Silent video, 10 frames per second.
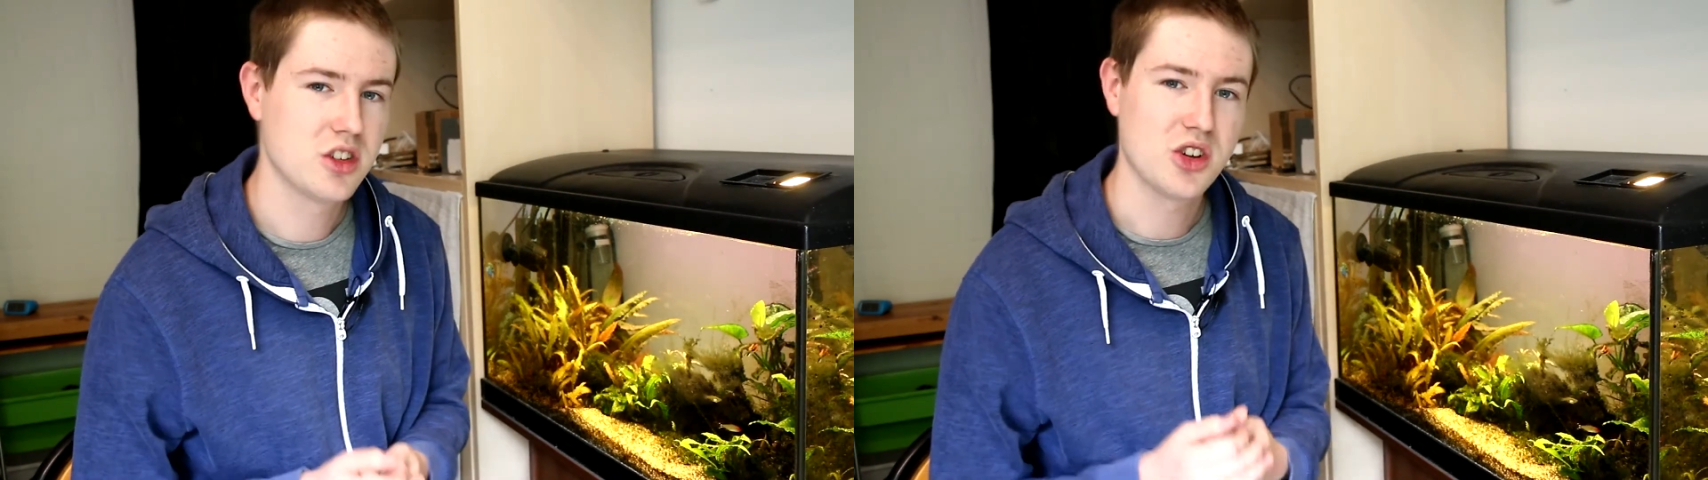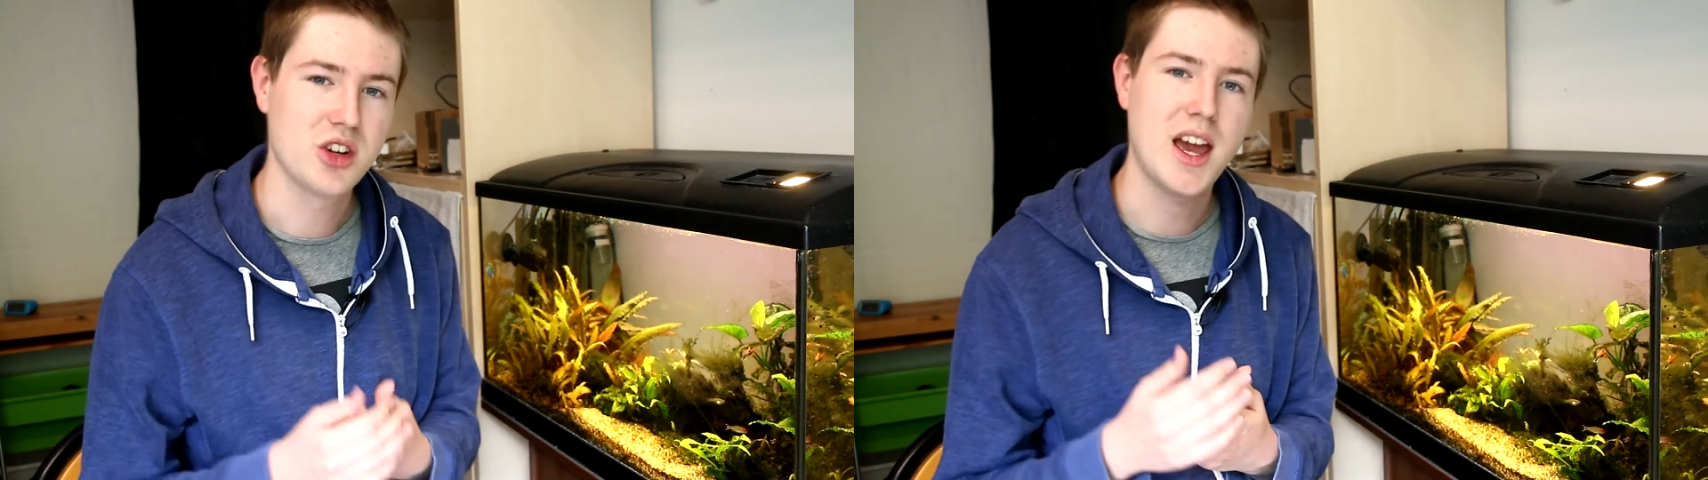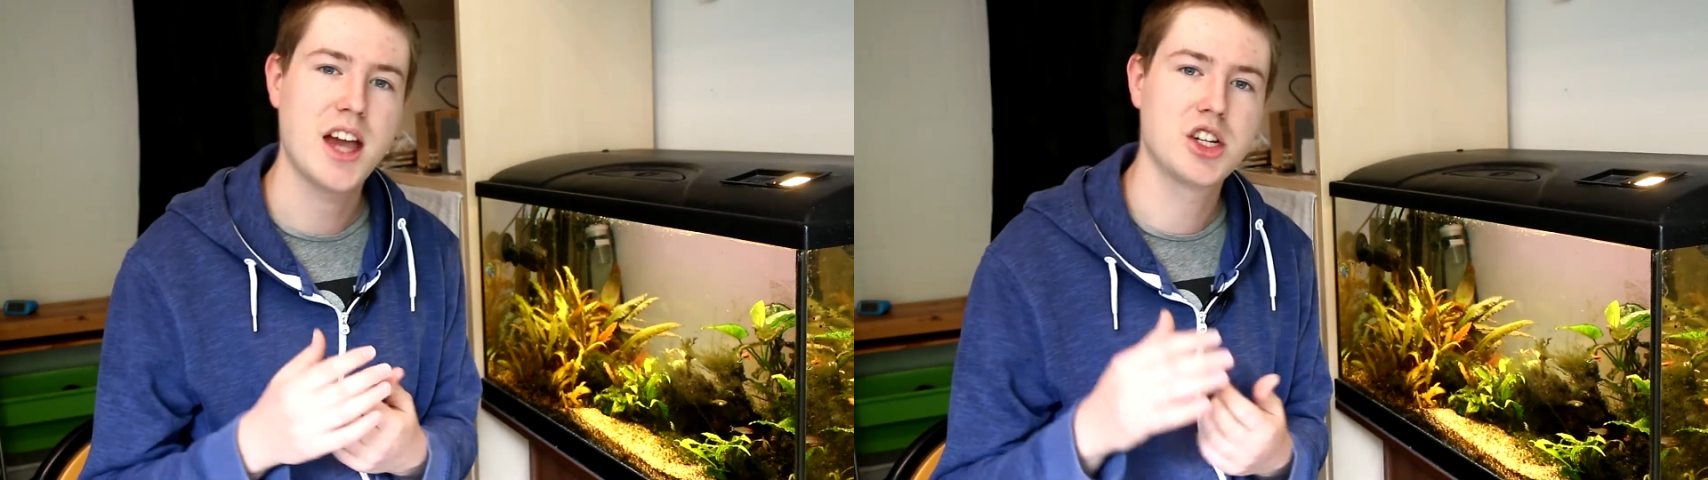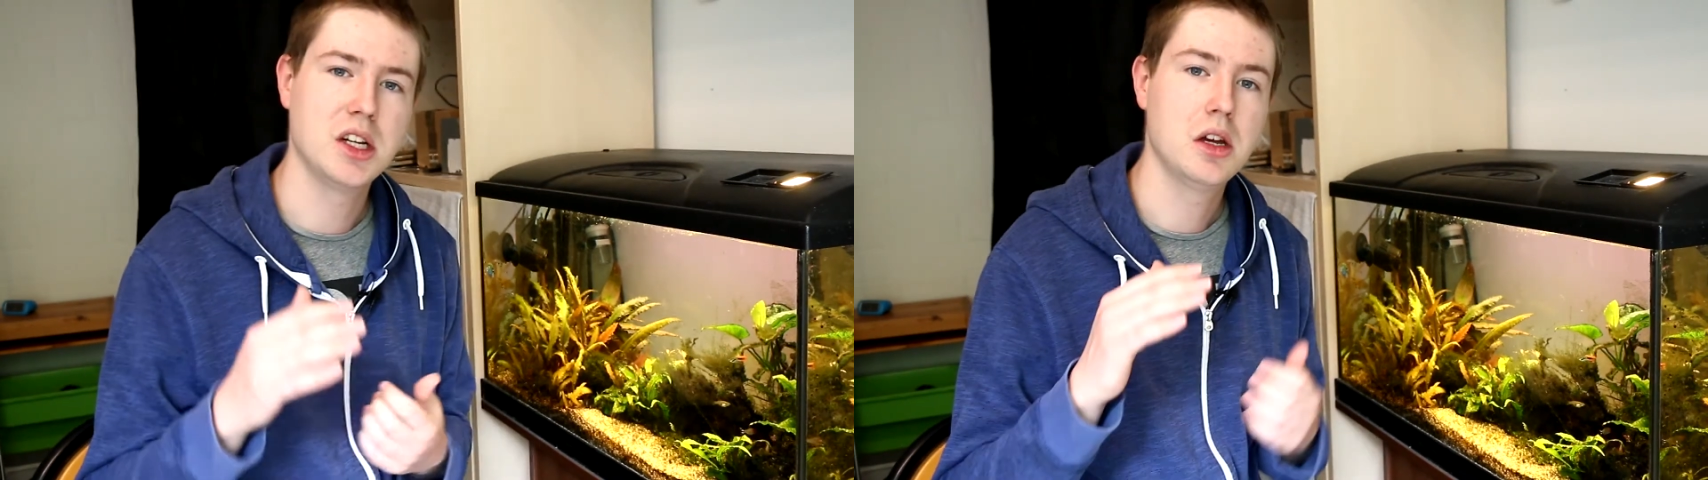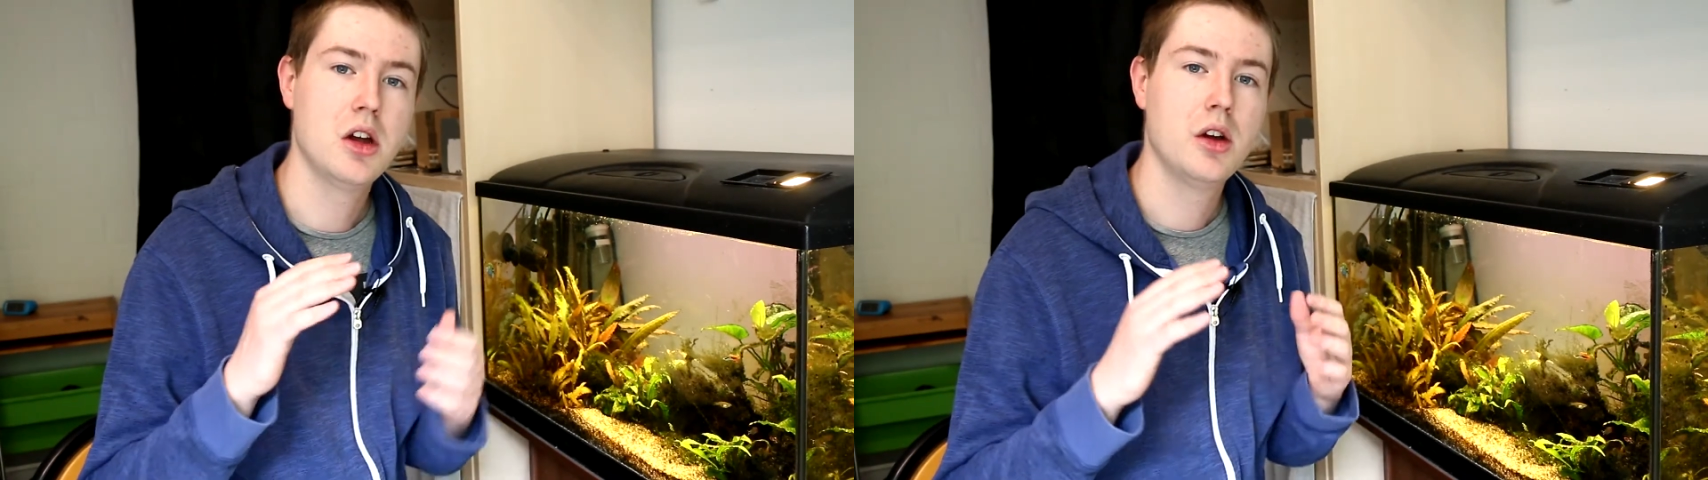So they
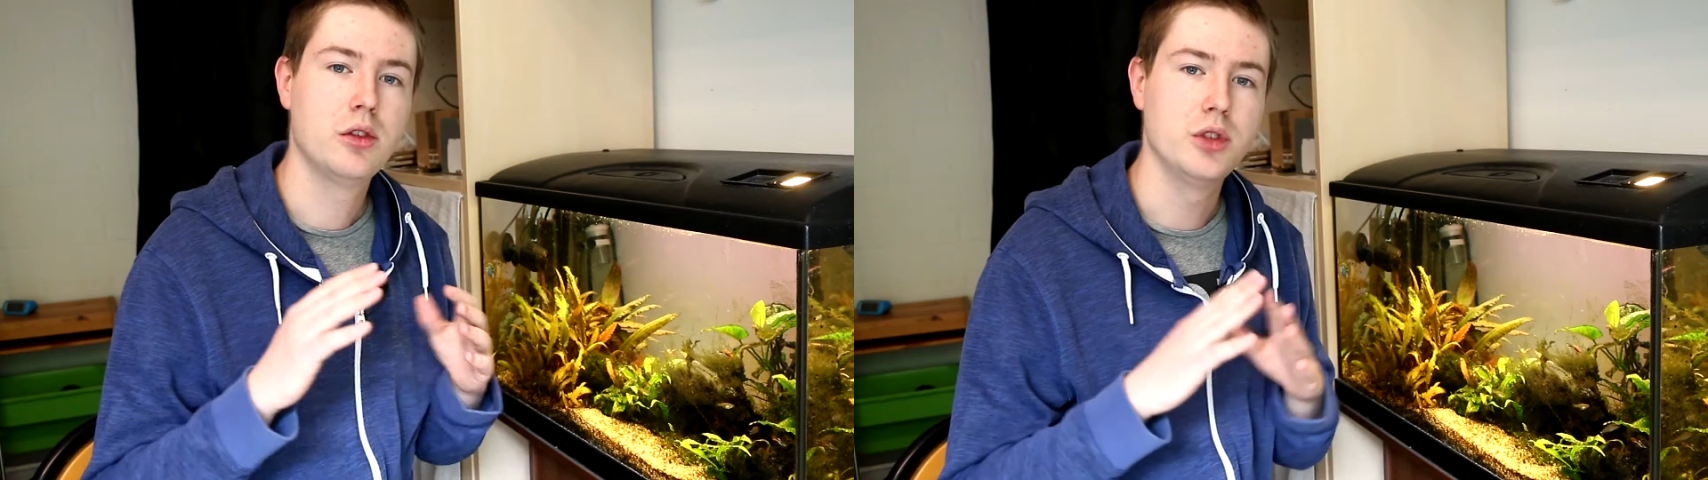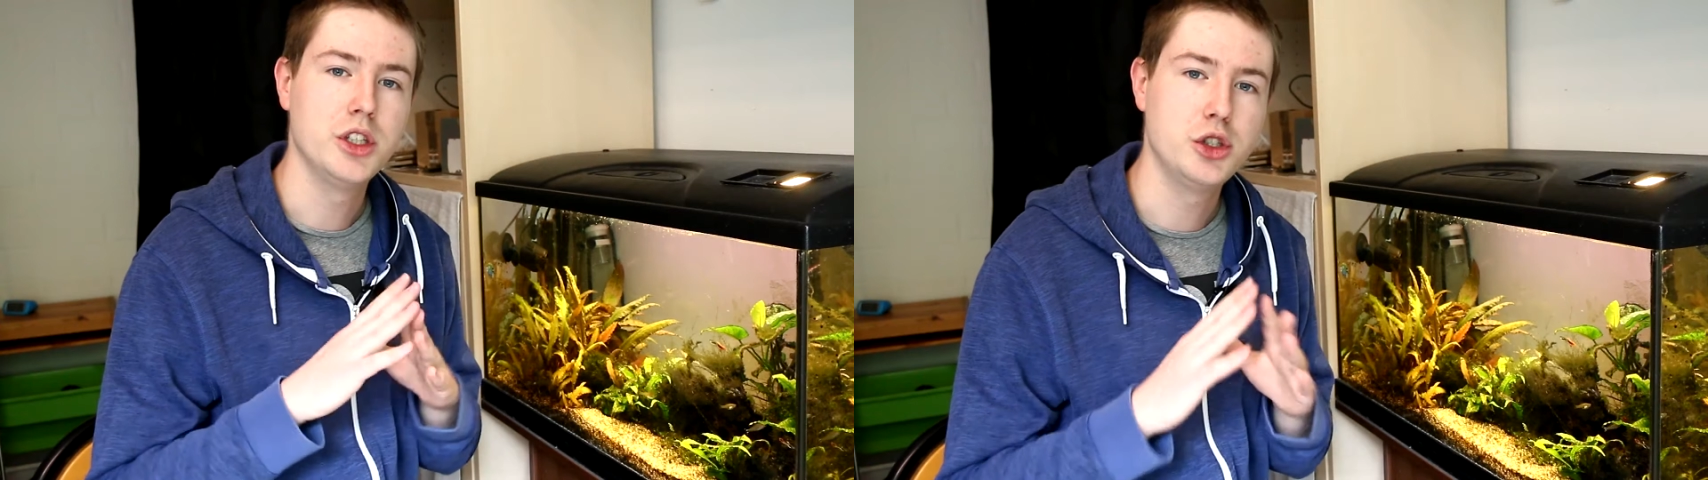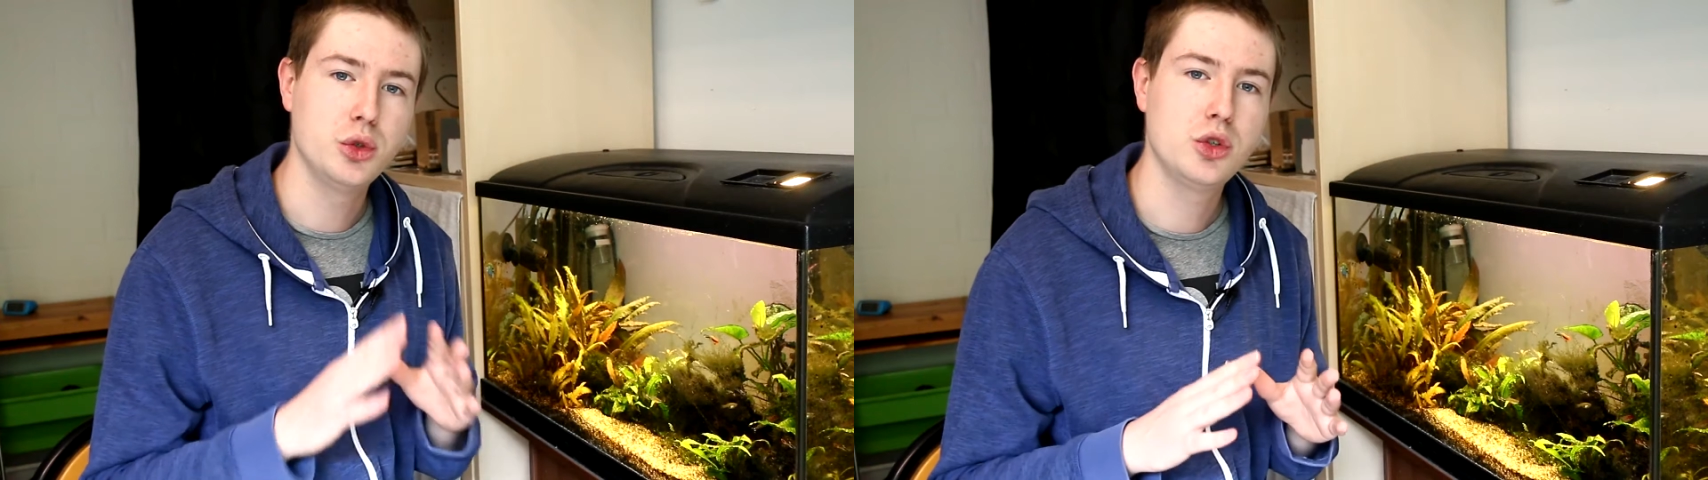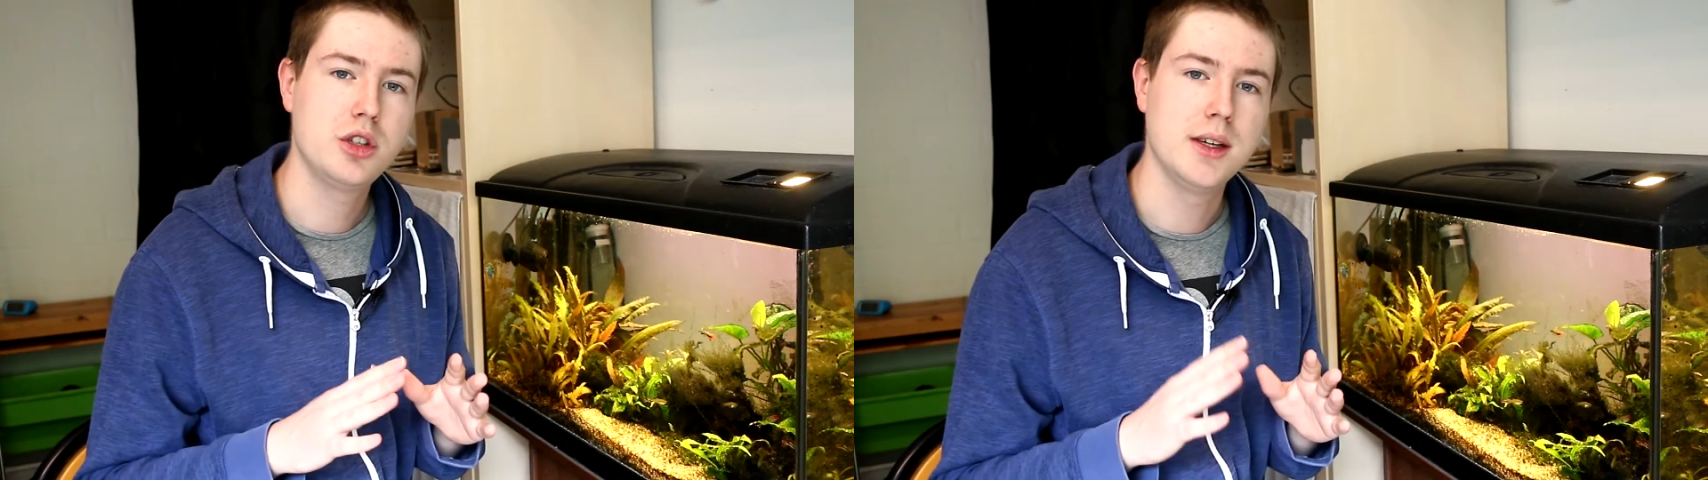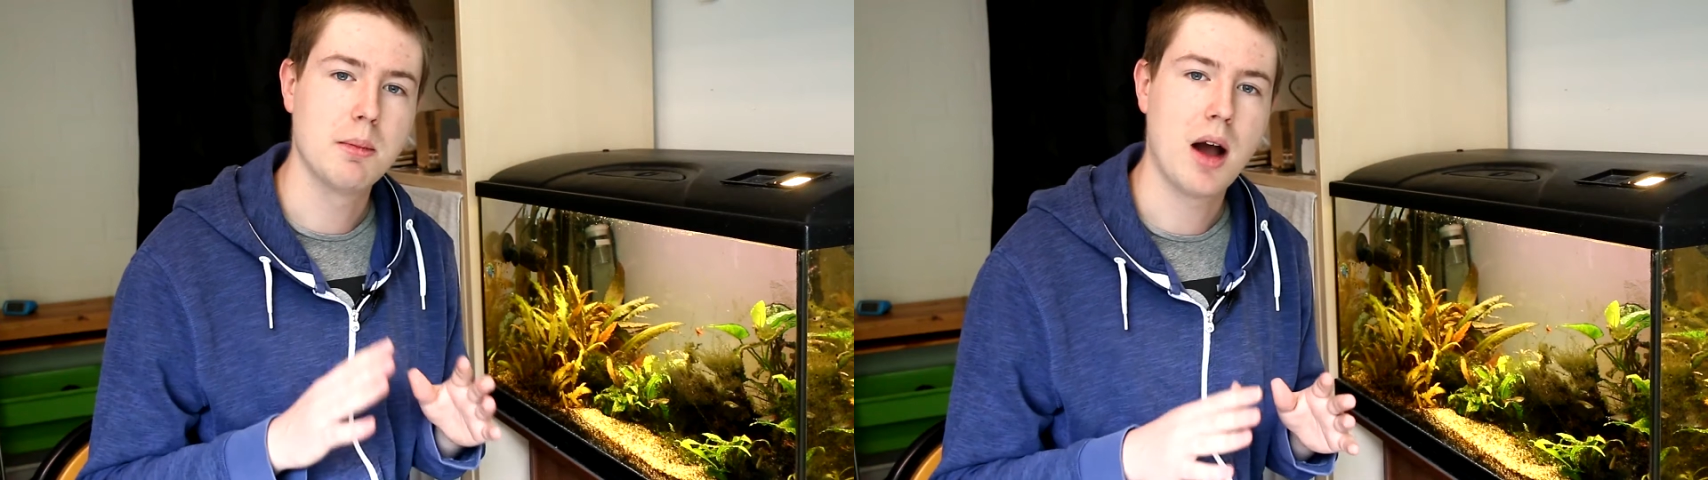actually reduce
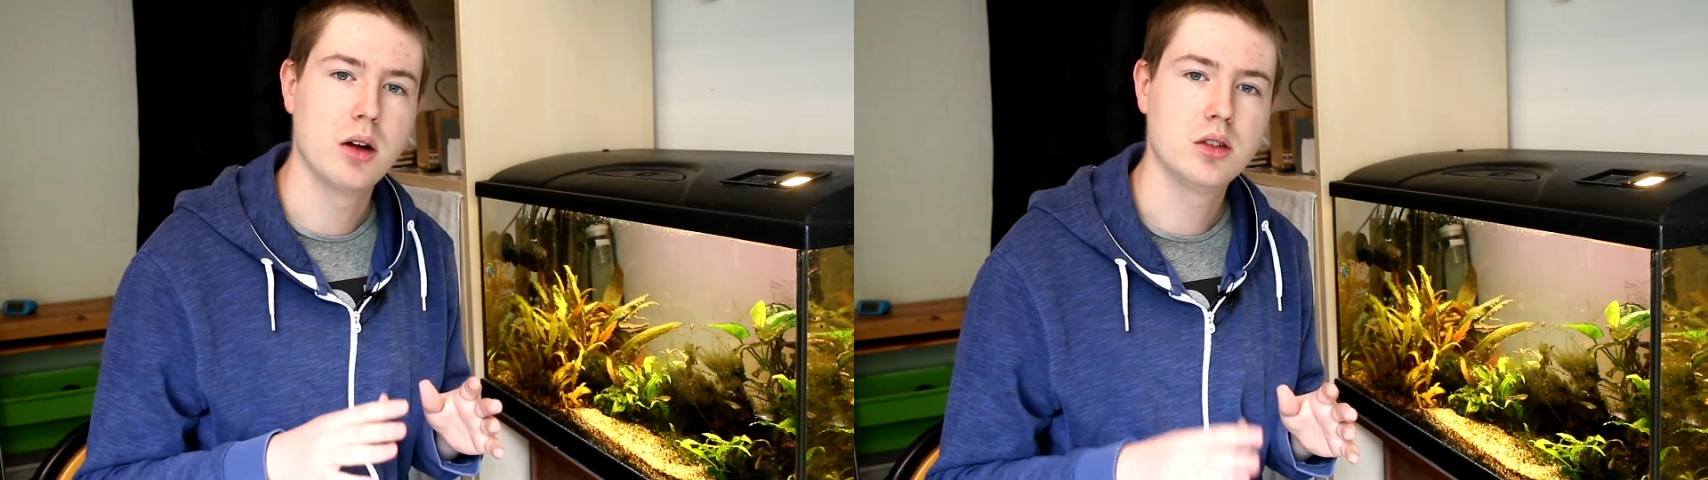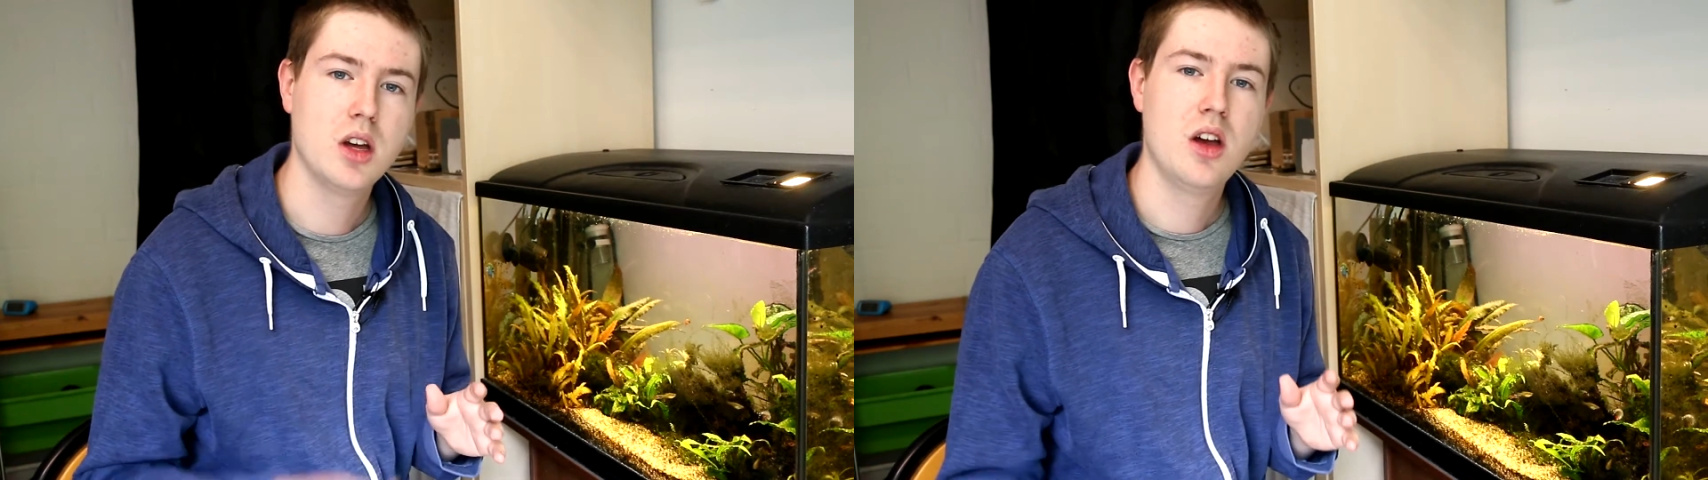the amount